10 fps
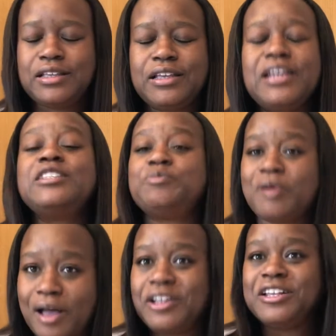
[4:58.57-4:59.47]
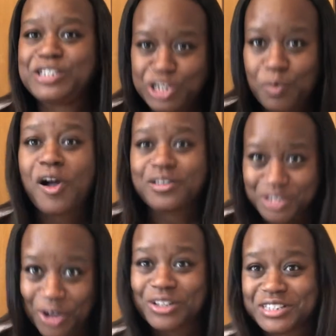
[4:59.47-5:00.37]
is probably the cheaper
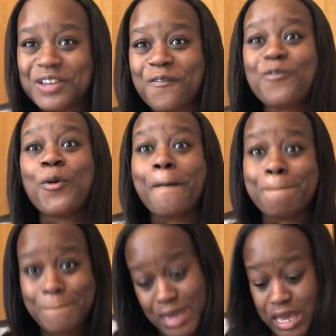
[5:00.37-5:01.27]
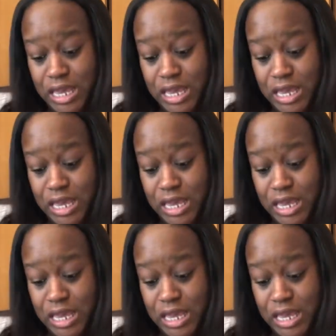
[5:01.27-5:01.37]
alternative for me.